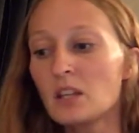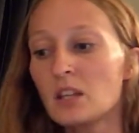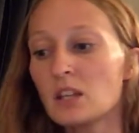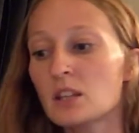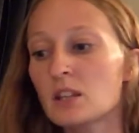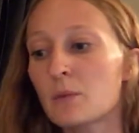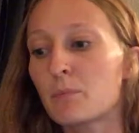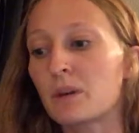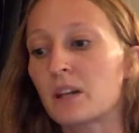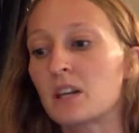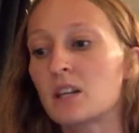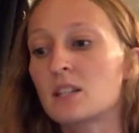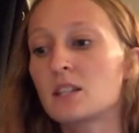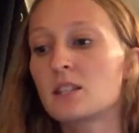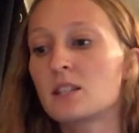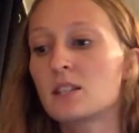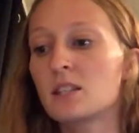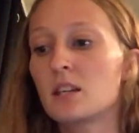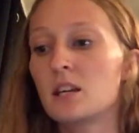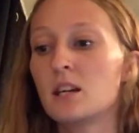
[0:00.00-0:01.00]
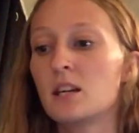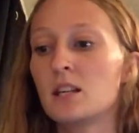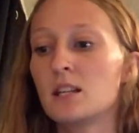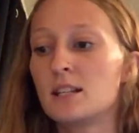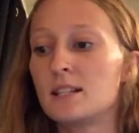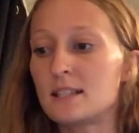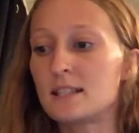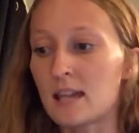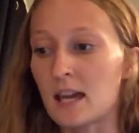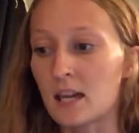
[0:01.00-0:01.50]
The biggest
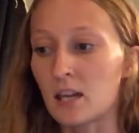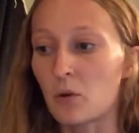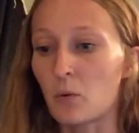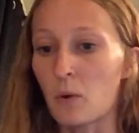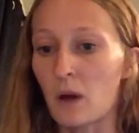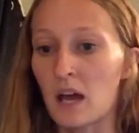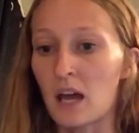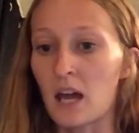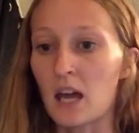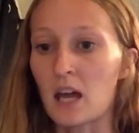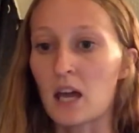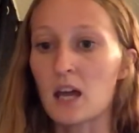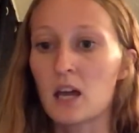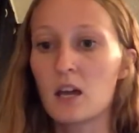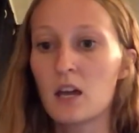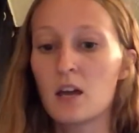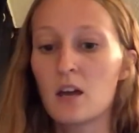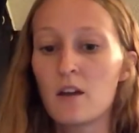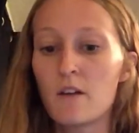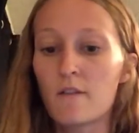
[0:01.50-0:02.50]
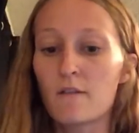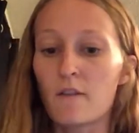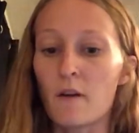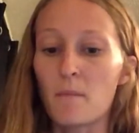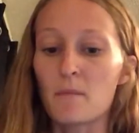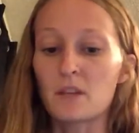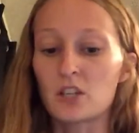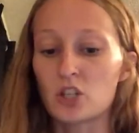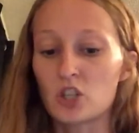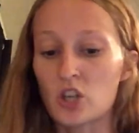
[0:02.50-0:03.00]
takeaway from
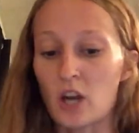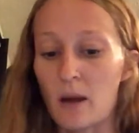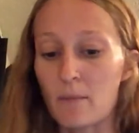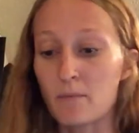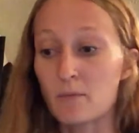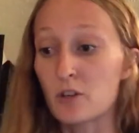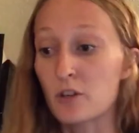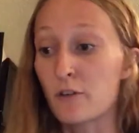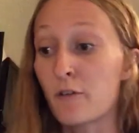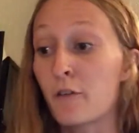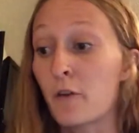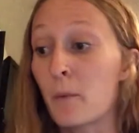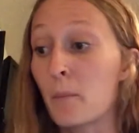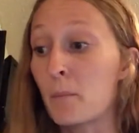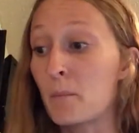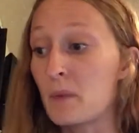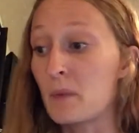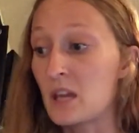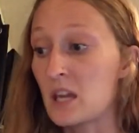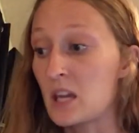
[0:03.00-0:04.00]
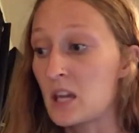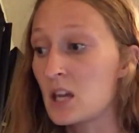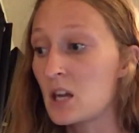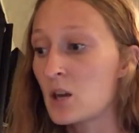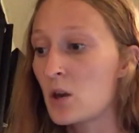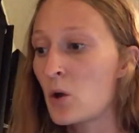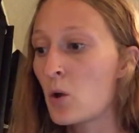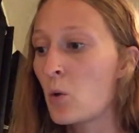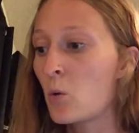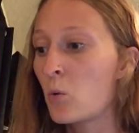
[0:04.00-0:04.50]
this chapter for me
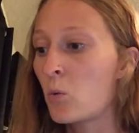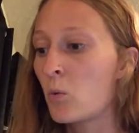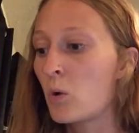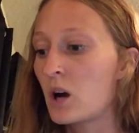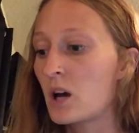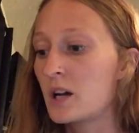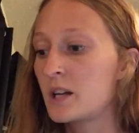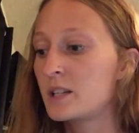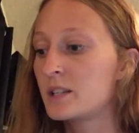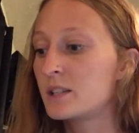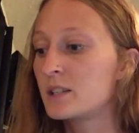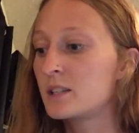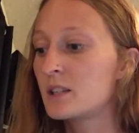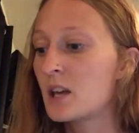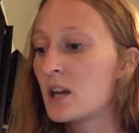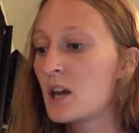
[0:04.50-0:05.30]
was